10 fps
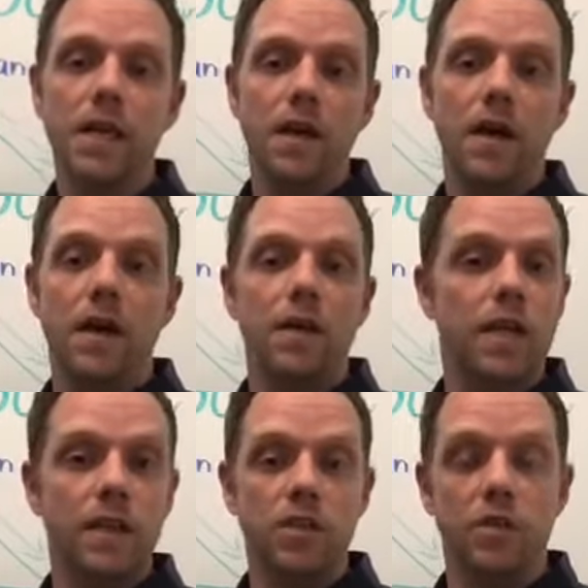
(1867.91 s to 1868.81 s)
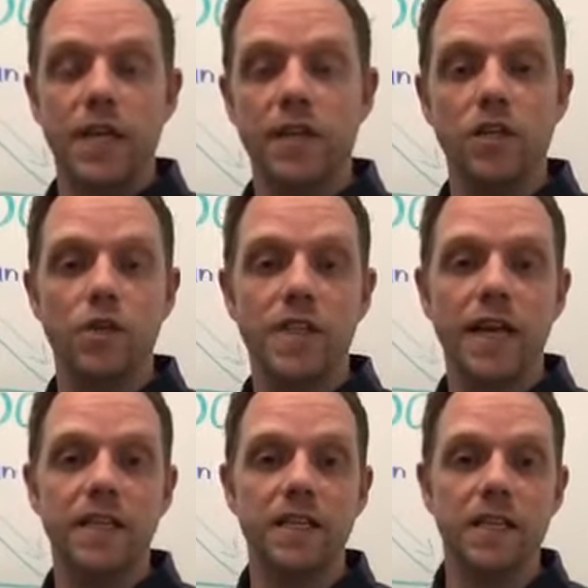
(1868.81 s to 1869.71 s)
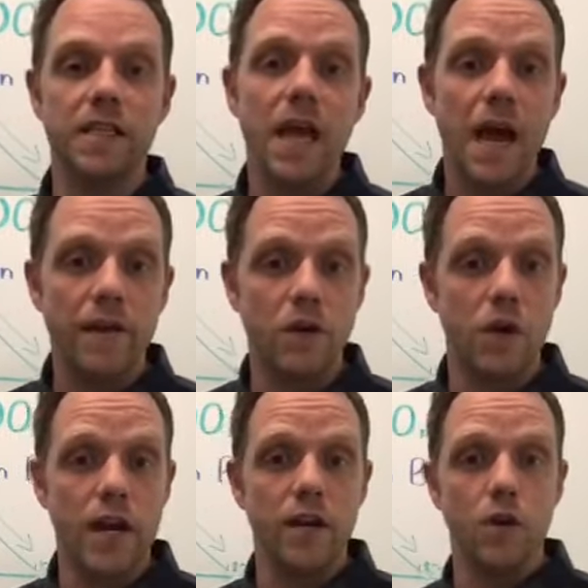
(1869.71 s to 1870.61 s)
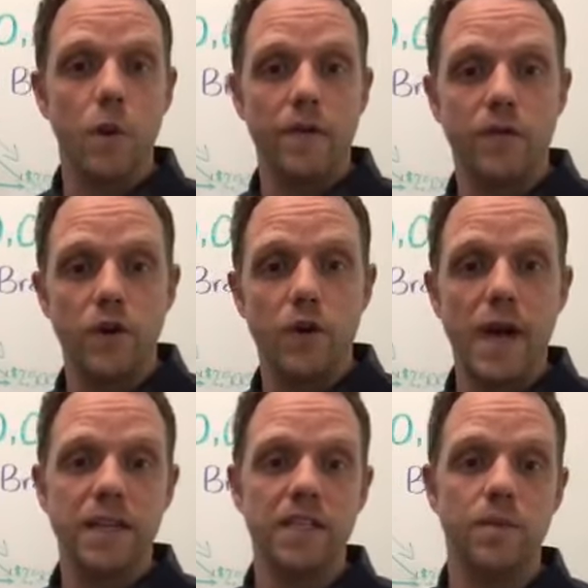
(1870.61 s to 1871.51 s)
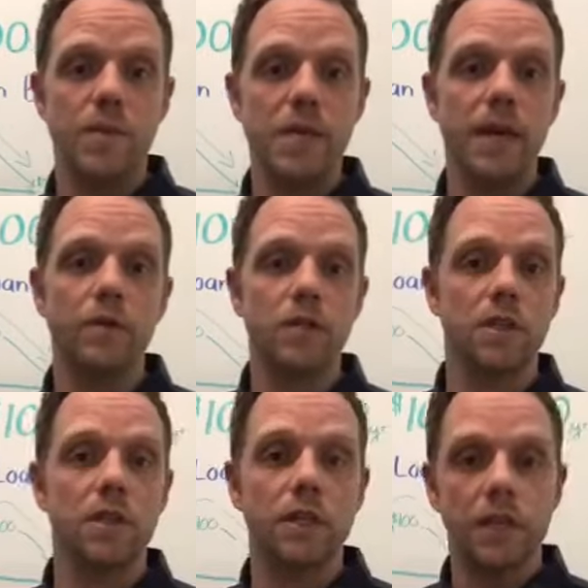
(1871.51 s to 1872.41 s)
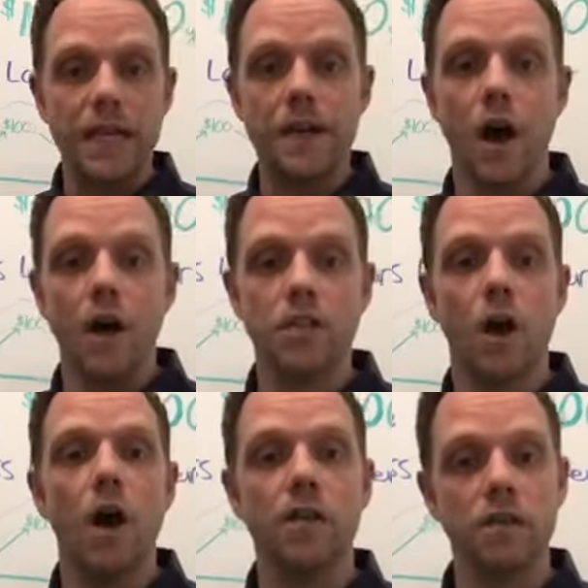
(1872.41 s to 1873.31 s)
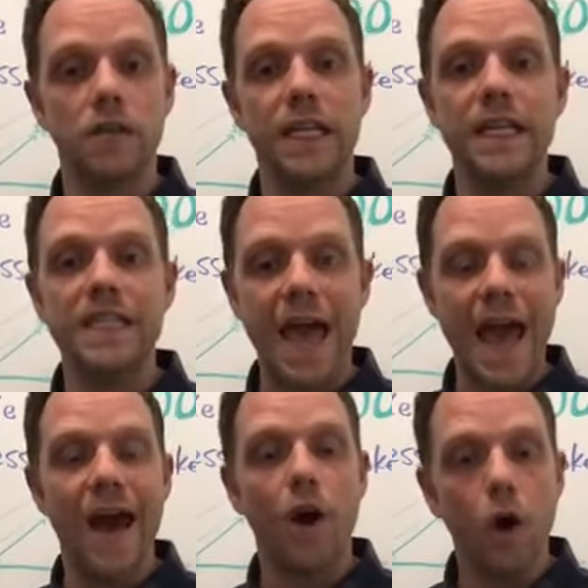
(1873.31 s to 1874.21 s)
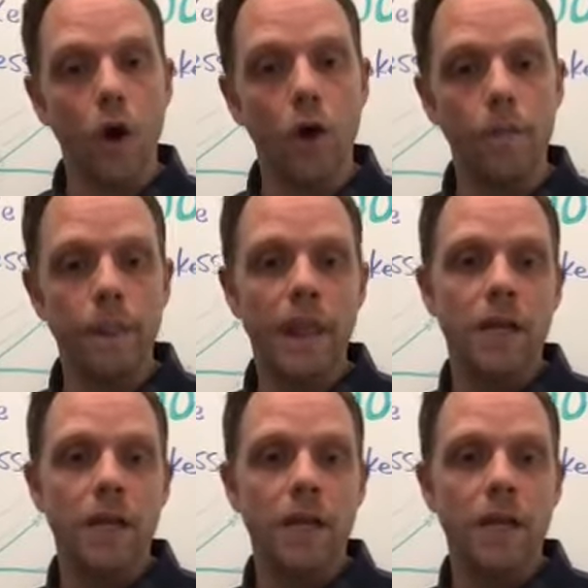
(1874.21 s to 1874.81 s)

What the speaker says: and this will take 2 seconds, is I've created a way for you guys to be able to literally not talk to leads at all.